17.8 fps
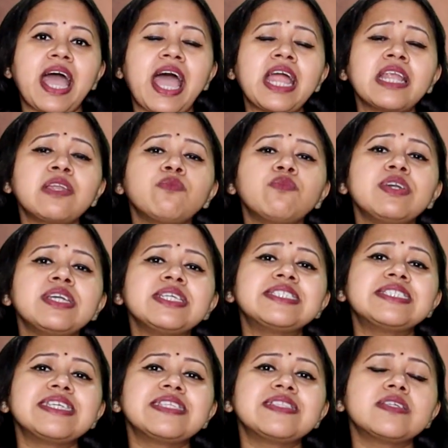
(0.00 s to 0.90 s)
And
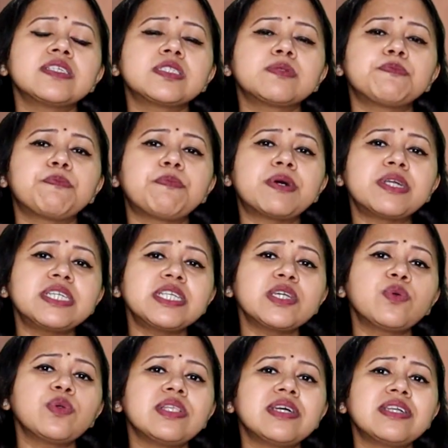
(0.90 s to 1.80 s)
we see this
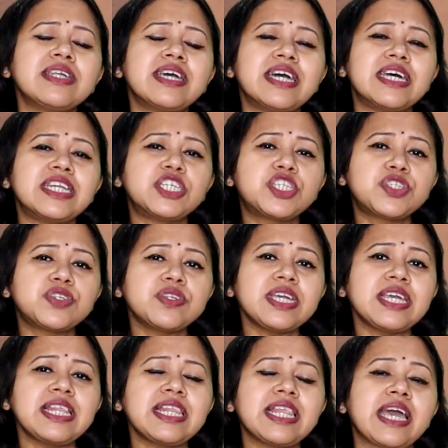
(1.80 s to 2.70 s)
particular
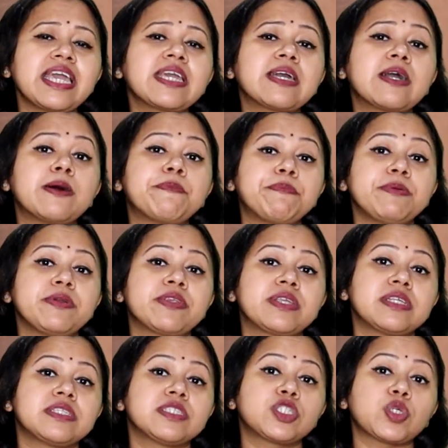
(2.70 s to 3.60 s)
tree-like
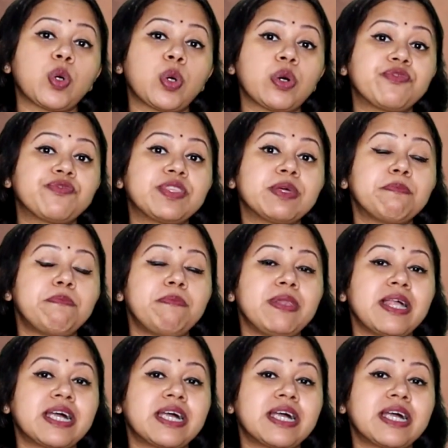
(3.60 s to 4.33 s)
appearance of the